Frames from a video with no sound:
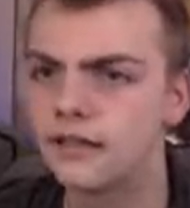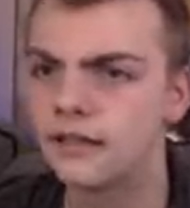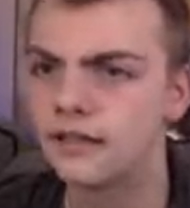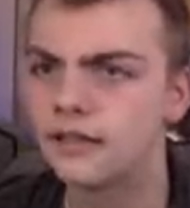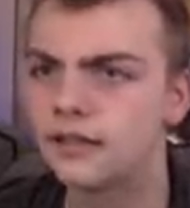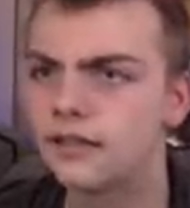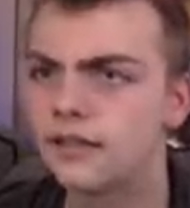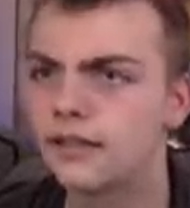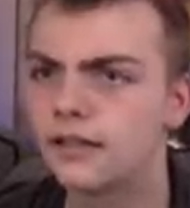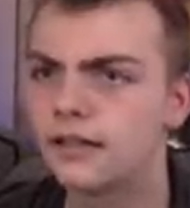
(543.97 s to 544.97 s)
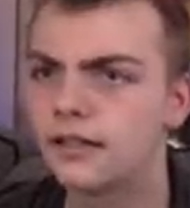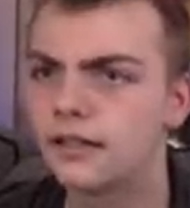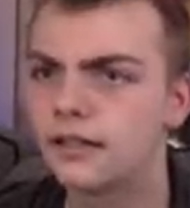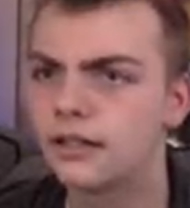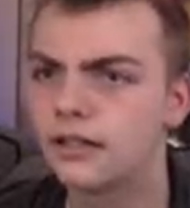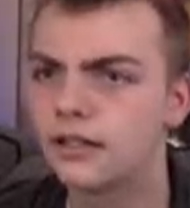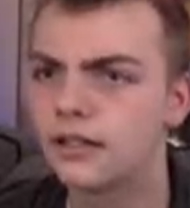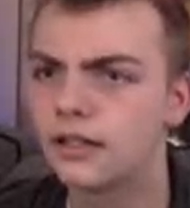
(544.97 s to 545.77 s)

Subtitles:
No one is speaking in this clip.